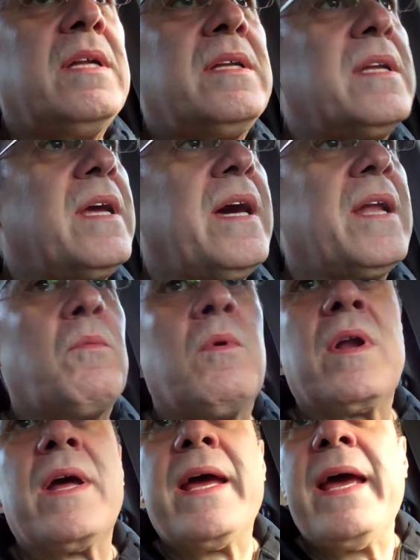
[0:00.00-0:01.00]
it's kind of
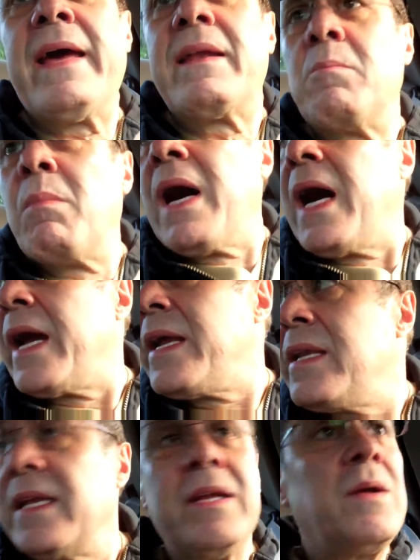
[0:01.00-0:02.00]
what I had in
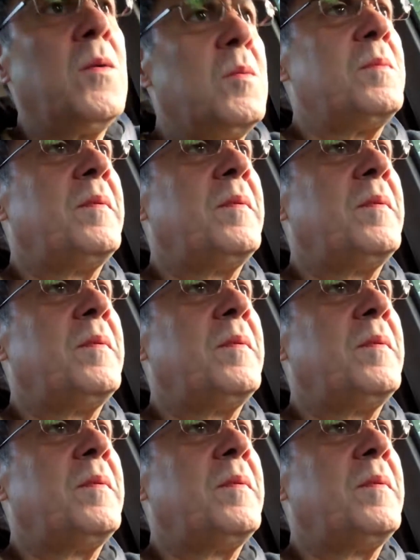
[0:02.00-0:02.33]
mind, you know.